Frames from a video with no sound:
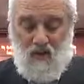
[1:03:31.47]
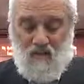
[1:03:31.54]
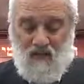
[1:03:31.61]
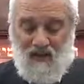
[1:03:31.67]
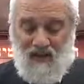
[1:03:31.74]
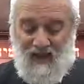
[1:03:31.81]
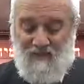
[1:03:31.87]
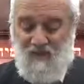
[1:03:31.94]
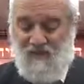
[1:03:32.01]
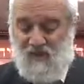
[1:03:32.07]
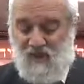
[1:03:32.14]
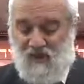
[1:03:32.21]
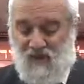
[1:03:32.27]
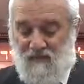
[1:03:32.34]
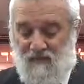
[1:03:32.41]
of the name of
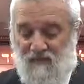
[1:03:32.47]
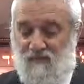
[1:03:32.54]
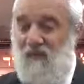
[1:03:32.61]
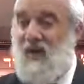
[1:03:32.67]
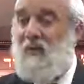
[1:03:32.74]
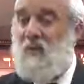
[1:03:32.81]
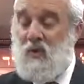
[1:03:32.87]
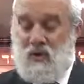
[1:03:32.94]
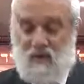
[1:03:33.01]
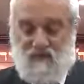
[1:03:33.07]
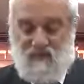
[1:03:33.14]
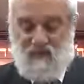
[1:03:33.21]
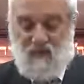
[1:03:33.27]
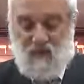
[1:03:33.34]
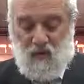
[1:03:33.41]
Hashem ben, which is
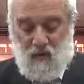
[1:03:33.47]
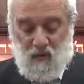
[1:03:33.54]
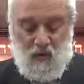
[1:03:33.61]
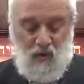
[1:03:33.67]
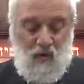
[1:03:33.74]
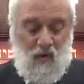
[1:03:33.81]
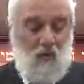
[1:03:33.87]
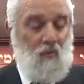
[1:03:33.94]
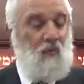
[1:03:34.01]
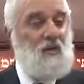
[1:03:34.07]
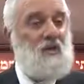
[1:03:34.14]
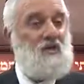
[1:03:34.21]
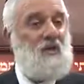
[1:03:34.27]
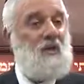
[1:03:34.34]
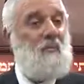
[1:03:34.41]
52,
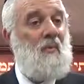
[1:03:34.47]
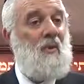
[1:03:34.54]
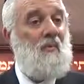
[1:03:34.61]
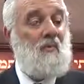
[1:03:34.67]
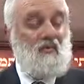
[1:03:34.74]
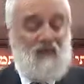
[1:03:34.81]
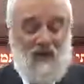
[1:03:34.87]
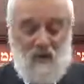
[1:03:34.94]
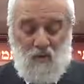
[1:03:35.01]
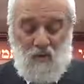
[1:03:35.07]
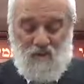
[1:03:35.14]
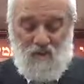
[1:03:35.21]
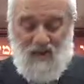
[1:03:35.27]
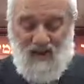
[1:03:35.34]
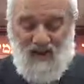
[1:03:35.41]
which is the numerical value
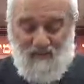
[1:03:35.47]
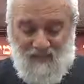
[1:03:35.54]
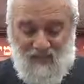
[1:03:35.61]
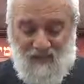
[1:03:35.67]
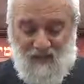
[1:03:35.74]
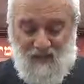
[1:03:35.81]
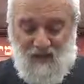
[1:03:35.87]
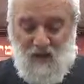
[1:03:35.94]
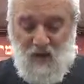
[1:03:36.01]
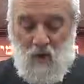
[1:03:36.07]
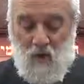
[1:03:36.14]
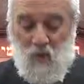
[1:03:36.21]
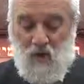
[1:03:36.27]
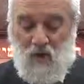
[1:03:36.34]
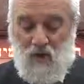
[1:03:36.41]
of behema,
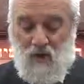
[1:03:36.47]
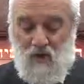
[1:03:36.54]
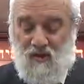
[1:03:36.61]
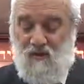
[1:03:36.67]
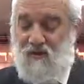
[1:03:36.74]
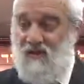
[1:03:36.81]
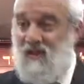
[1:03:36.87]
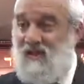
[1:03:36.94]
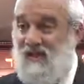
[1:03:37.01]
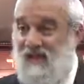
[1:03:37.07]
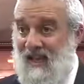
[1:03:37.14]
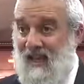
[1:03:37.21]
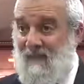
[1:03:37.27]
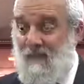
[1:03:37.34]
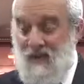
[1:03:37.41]
which this
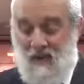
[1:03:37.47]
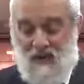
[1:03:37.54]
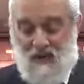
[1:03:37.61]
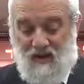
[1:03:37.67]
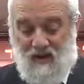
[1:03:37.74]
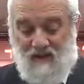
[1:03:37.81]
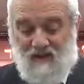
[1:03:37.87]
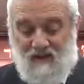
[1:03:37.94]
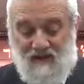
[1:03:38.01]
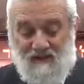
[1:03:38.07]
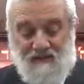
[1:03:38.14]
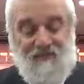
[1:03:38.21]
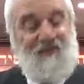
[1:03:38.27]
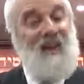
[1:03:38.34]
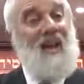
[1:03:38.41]
name is
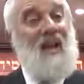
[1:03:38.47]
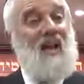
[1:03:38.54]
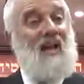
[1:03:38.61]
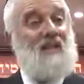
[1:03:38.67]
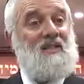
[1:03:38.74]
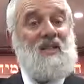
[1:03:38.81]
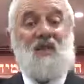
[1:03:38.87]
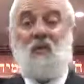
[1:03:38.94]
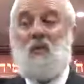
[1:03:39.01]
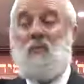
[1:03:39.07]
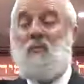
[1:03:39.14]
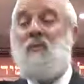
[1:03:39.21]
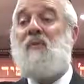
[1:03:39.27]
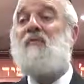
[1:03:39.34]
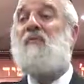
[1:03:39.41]
lifnei atzilut,
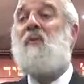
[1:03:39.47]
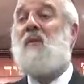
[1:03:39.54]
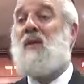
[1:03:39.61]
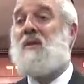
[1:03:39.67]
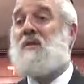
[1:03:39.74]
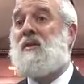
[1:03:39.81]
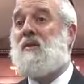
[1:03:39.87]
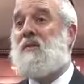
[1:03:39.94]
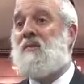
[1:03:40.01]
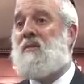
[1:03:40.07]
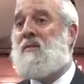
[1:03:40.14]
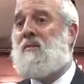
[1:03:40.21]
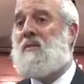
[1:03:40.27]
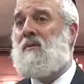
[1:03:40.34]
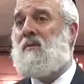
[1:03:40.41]
before
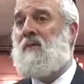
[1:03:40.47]
atzilut.